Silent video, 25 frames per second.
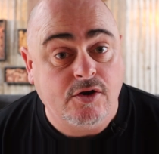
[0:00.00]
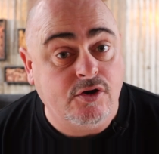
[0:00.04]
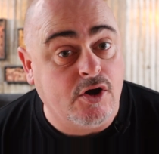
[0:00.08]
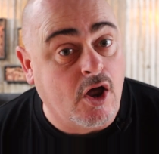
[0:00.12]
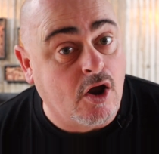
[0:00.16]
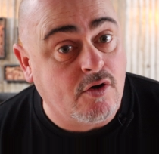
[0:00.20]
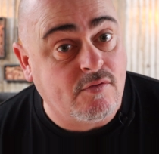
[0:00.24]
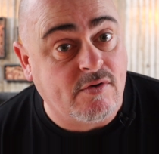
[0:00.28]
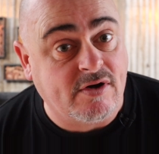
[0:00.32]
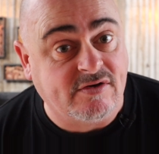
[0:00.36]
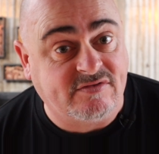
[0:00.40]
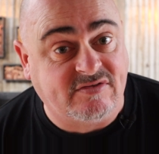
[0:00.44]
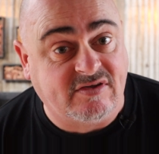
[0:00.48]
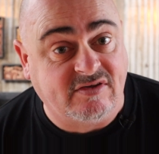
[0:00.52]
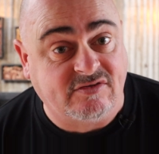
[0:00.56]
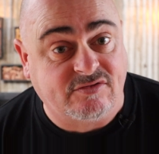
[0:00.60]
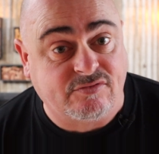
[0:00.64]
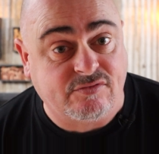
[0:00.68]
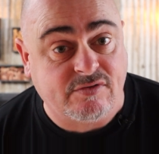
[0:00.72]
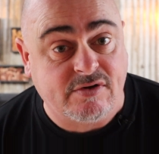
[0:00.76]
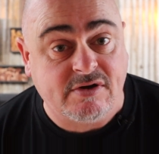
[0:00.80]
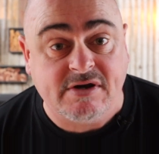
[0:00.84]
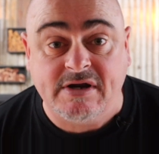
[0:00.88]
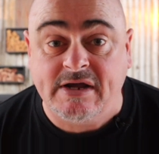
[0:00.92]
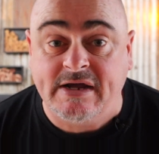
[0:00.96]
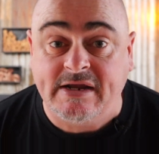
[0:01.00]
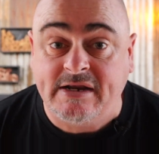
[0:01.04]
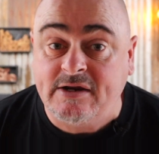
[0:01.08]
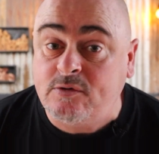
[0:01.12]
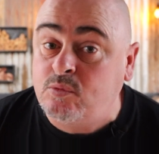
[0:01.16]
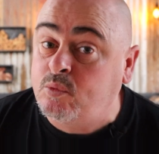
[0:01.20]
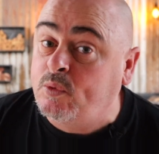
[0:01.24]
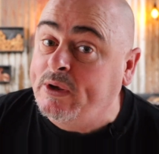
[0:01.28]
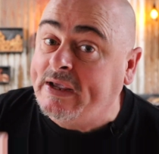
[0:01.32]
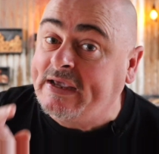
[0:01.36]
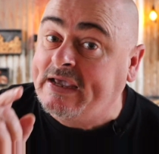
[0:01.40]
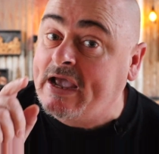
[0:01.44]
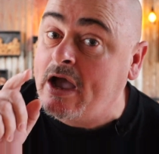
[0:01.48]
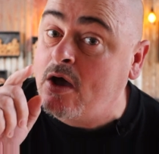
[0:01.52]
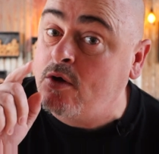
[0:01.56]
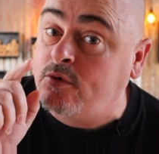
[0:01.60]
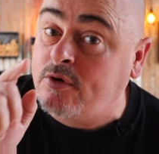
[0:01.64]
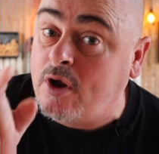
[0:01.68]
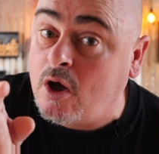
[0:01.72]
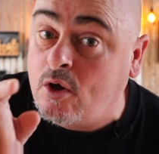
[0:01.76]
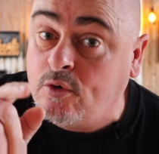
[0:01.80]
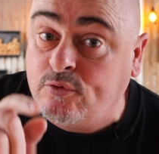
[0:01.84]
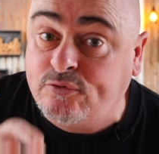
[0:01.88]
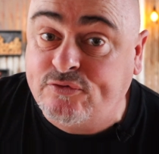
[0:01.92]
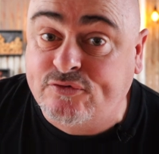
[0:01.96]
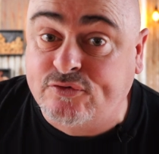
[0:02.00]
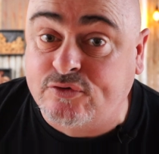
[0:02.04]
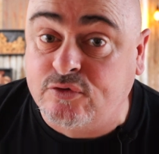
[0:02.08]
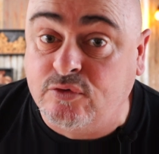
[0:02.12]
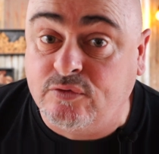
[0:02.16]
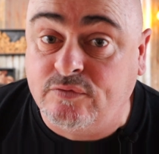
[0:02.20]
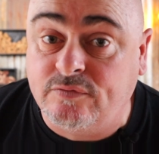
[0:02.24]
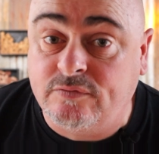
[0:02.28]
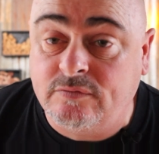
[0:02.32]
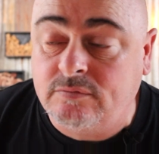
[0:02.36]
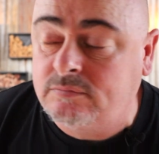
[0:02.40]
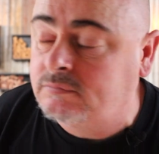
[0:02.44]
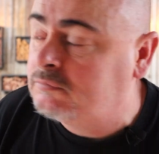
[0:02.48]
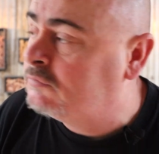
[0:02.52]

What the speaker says: No rotisserie needed, we're going old school.